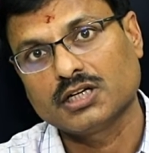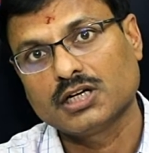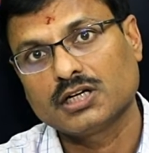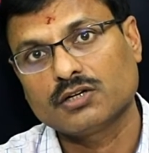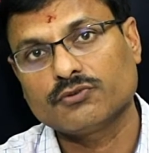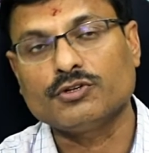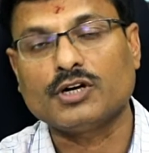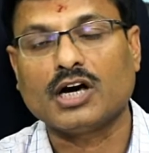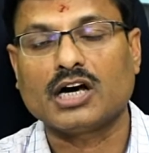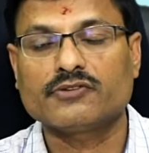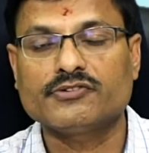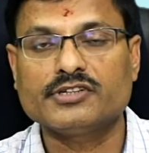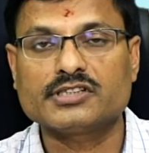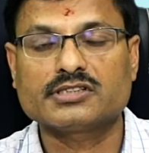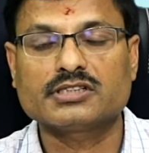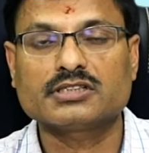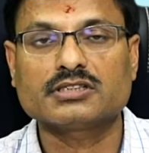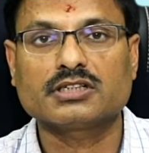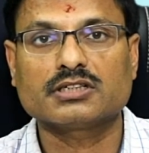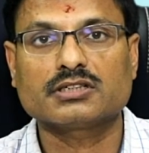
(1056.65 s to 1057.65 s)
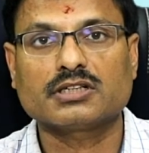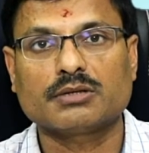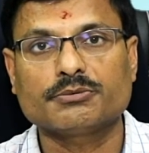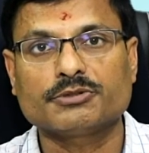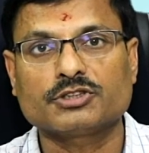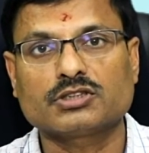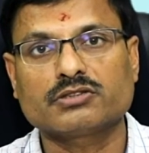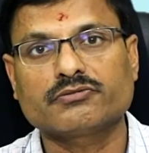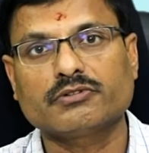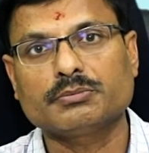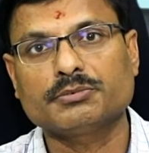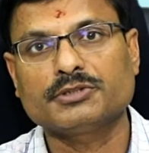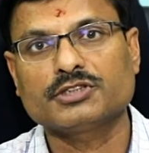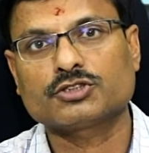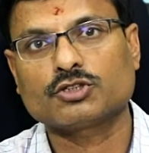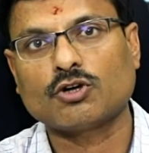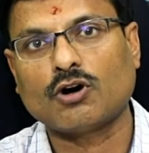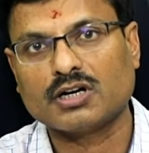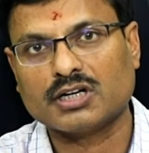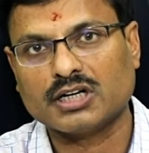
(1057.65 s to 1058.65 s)
we always think that hamstring will be
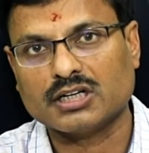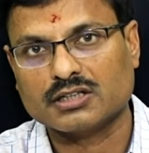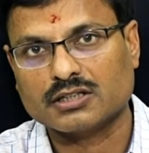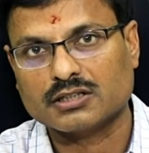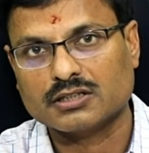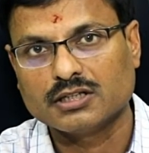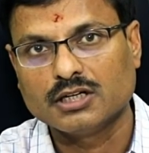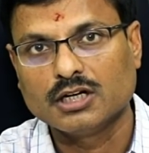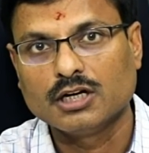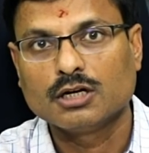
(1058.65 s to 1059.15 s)
shortened.